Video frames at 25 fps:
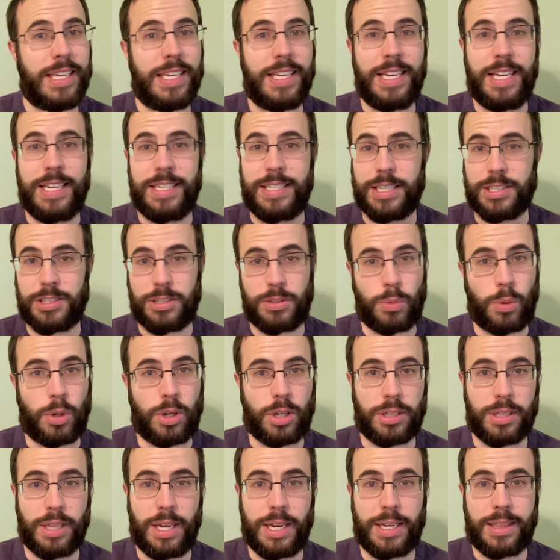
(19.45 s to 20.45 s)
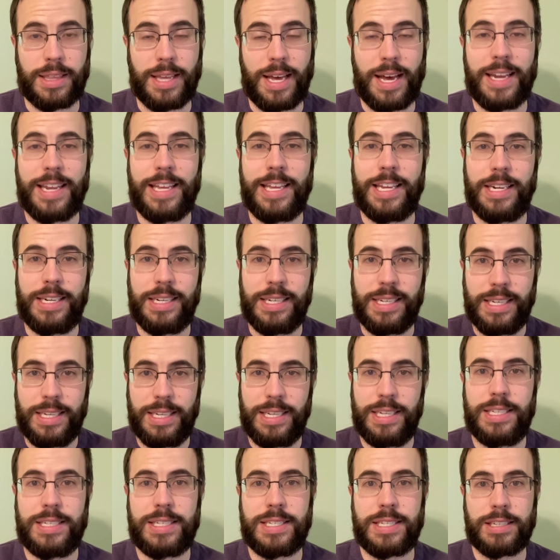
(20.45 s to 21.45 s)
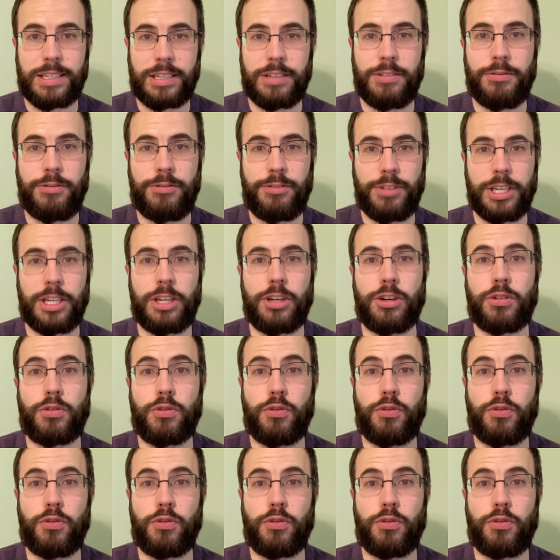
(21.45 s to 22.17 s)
It doesn't work like that. It needs configured